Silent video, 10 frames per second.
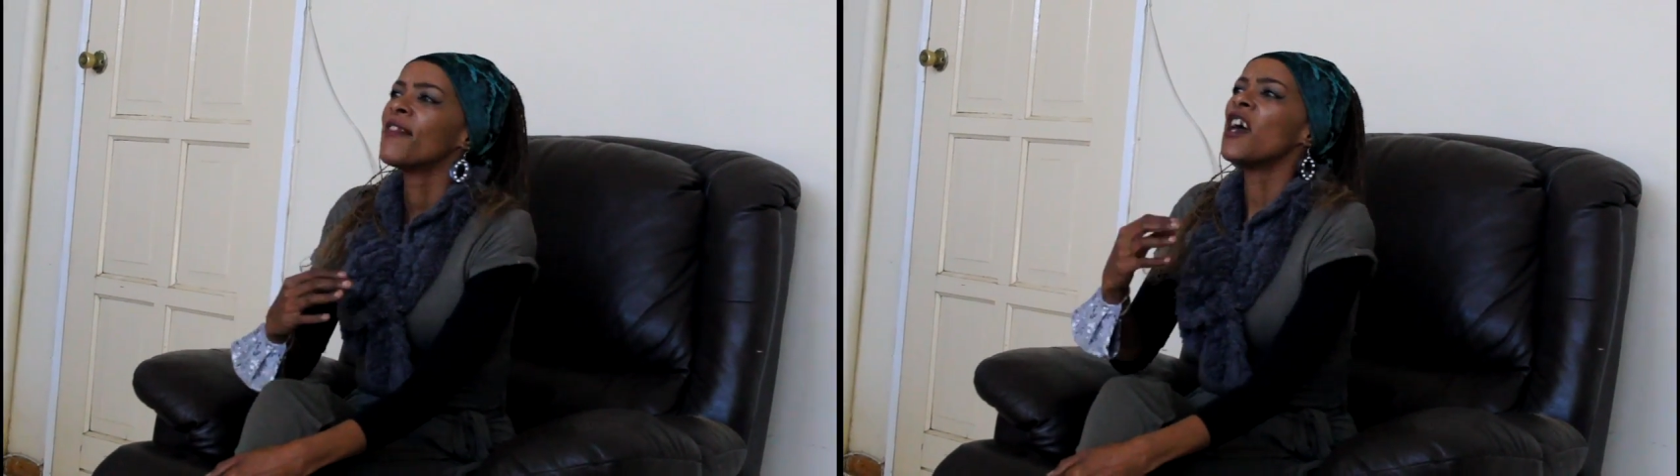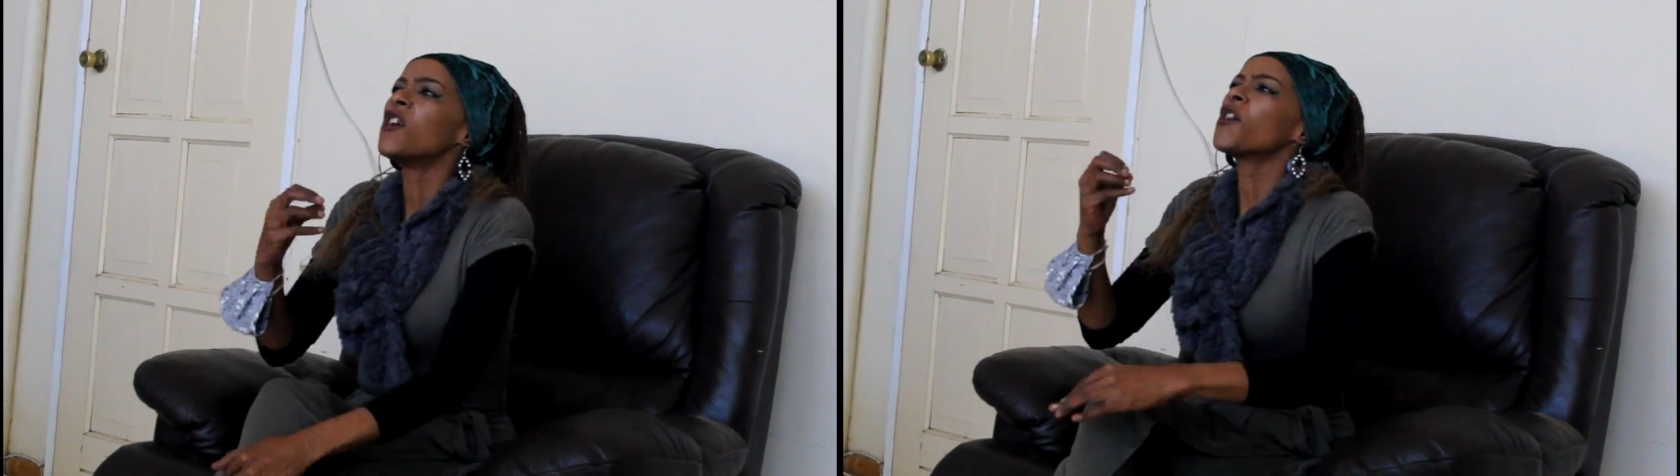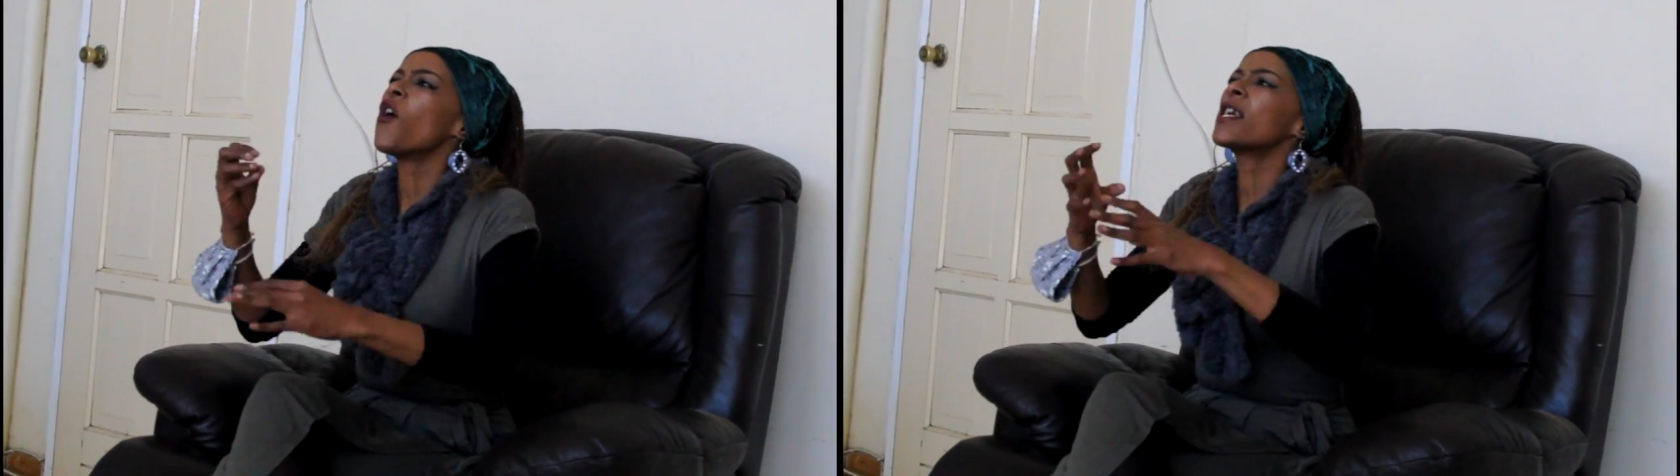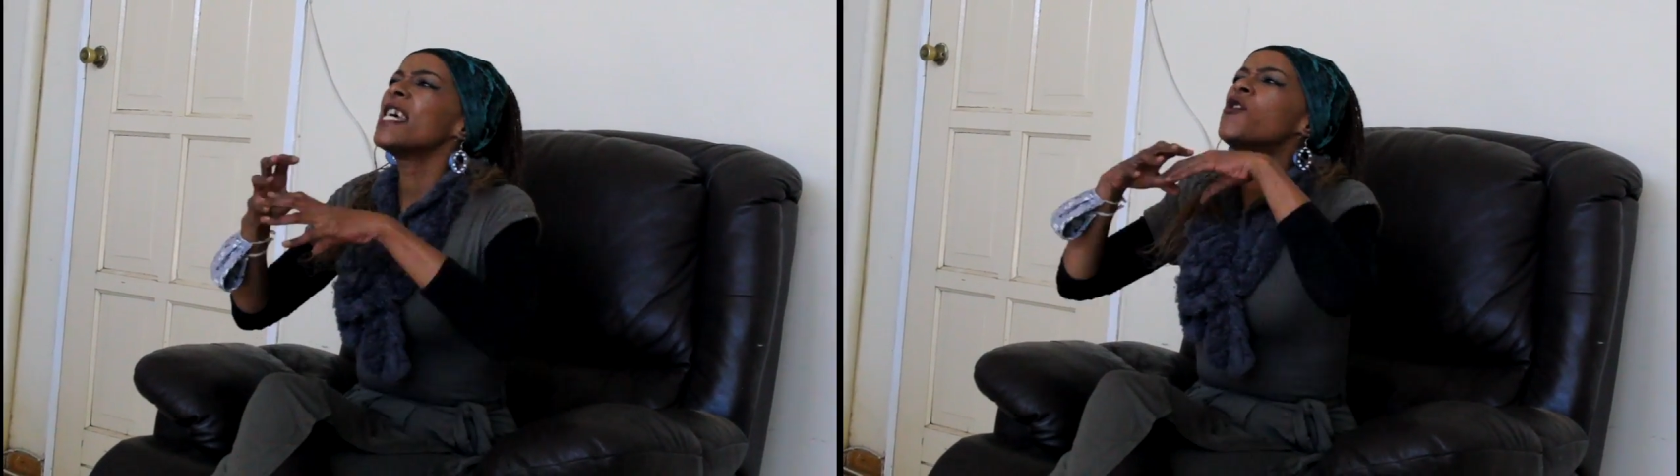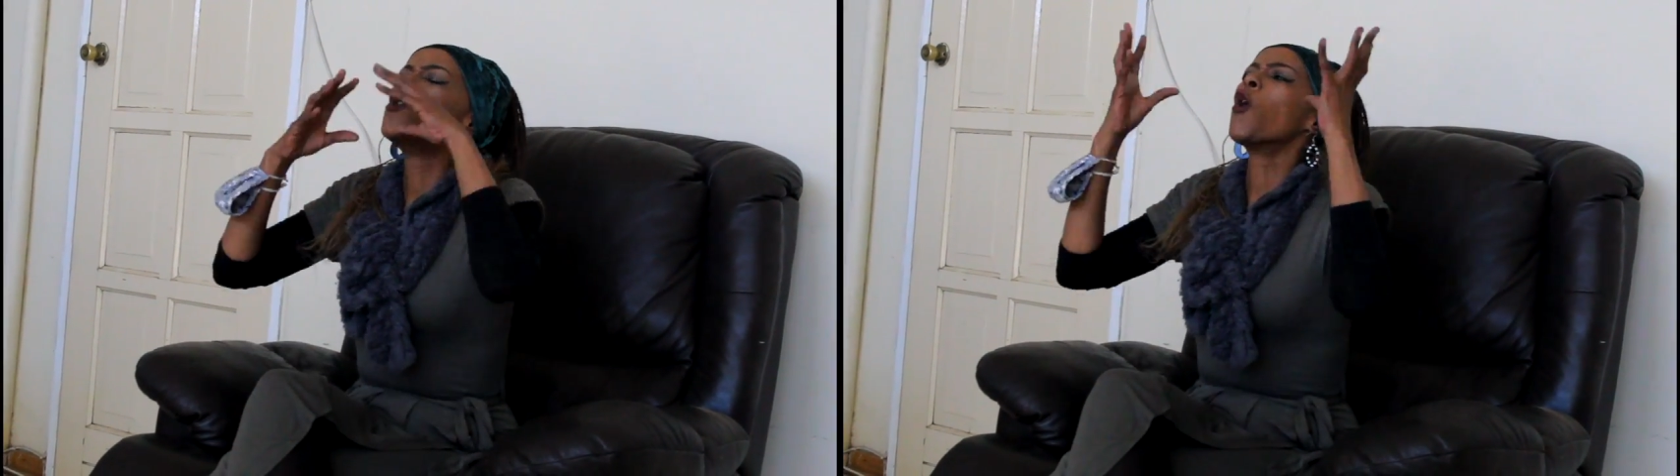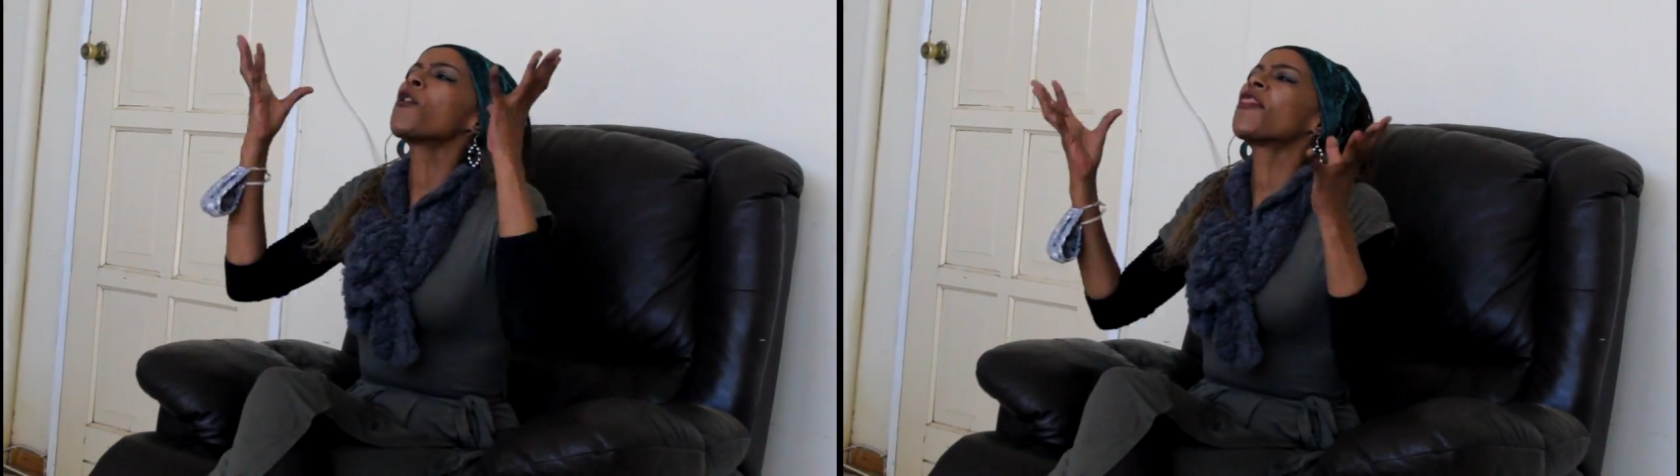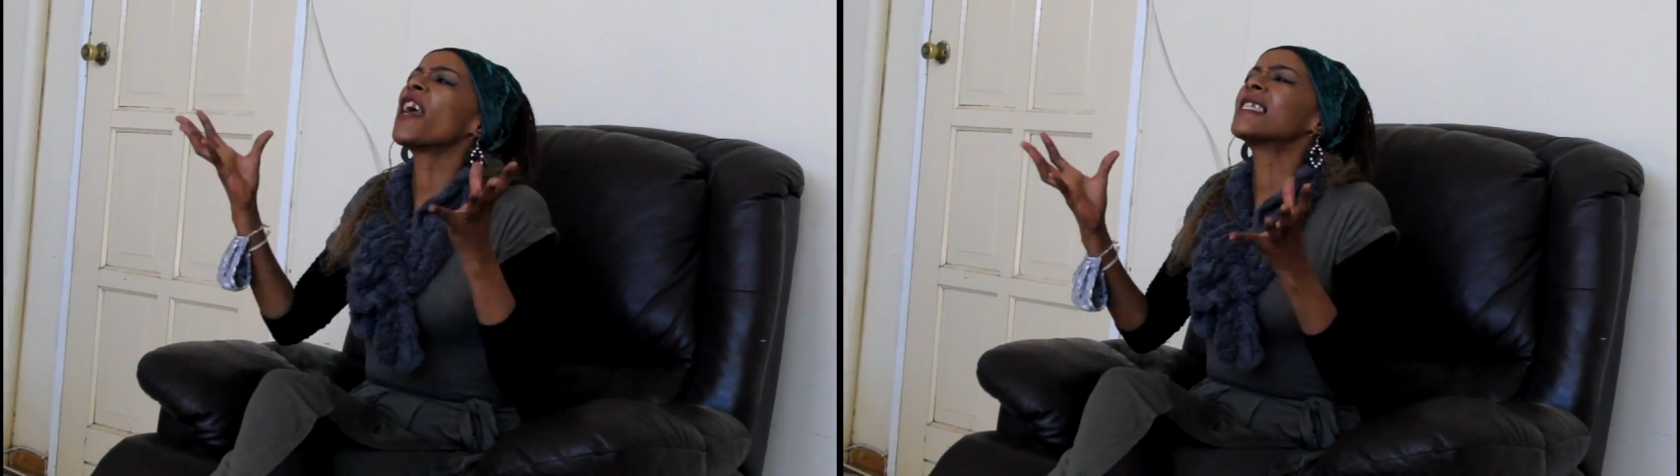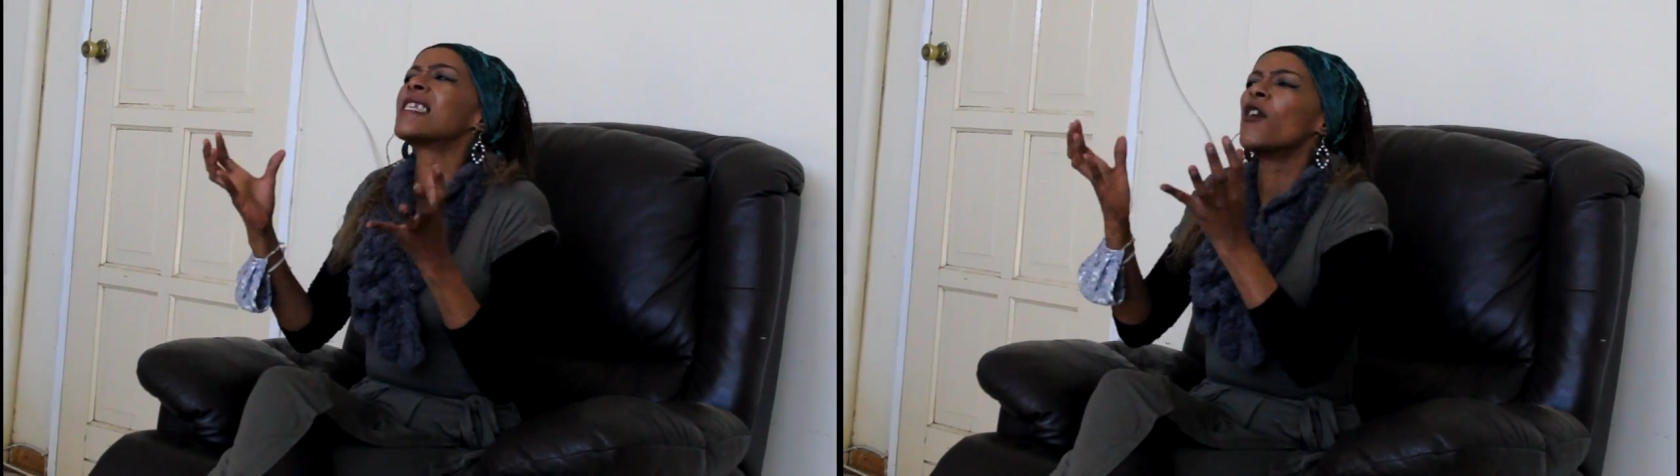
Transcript: They don't only know things,